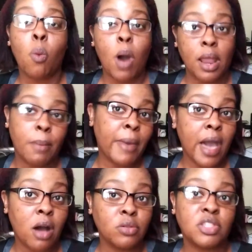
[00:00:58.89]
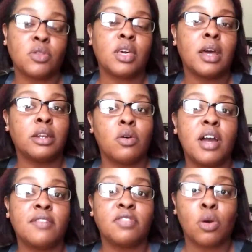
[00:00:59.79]
while I'm out so that I
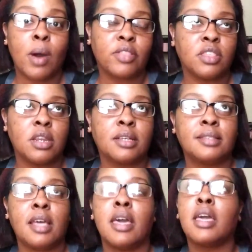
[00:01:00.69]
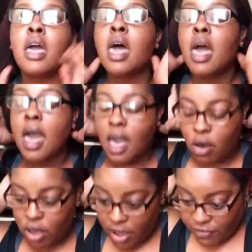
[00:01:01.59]
don't have to go out the next day.
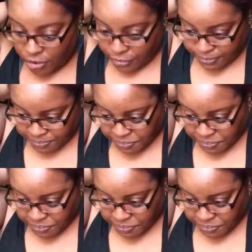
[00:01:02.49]
However,